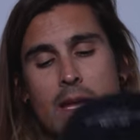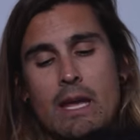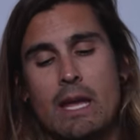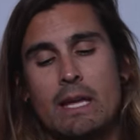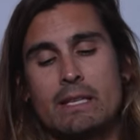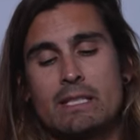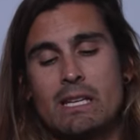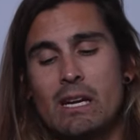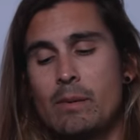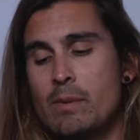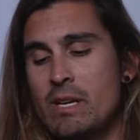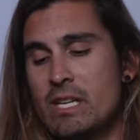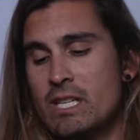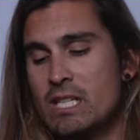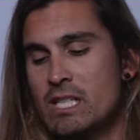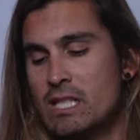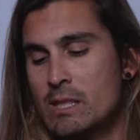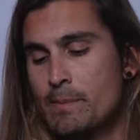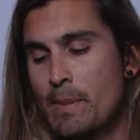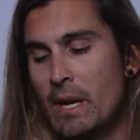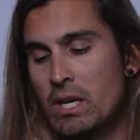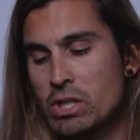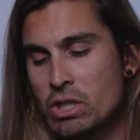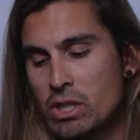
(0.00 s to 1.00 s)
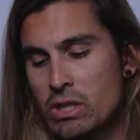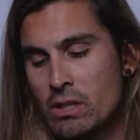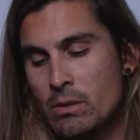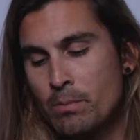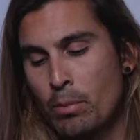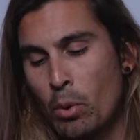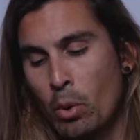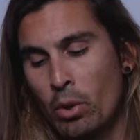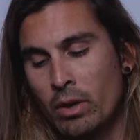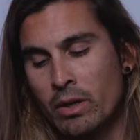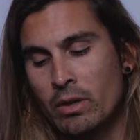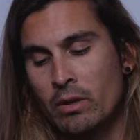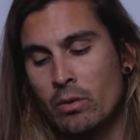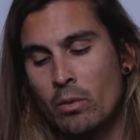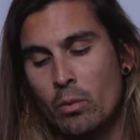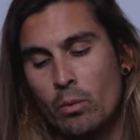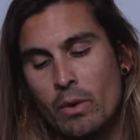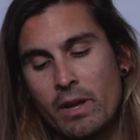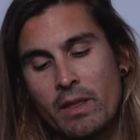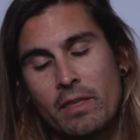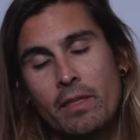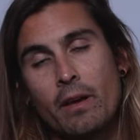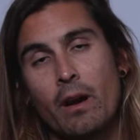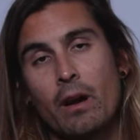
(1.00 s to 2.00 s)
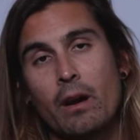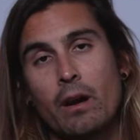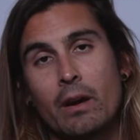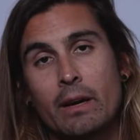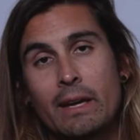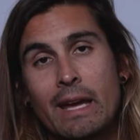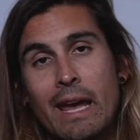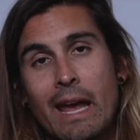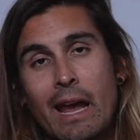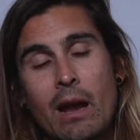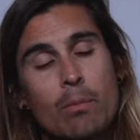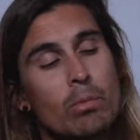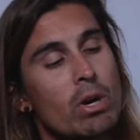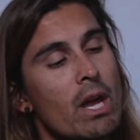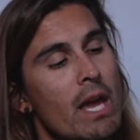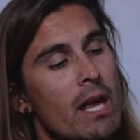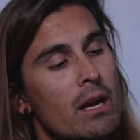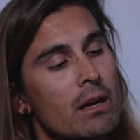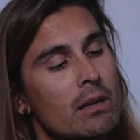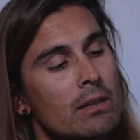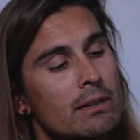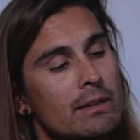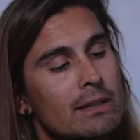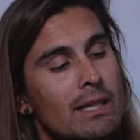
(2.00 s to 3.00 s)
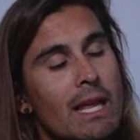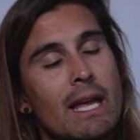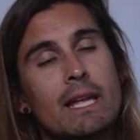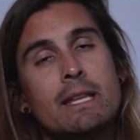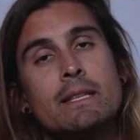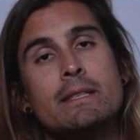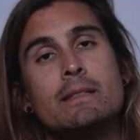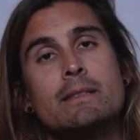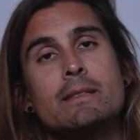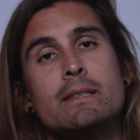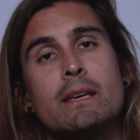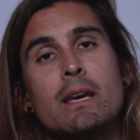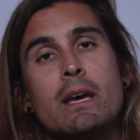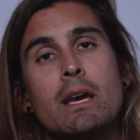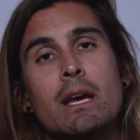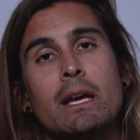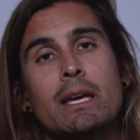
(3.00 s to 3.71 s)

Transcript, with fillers: It's gonna be especially important with our camera and our lens.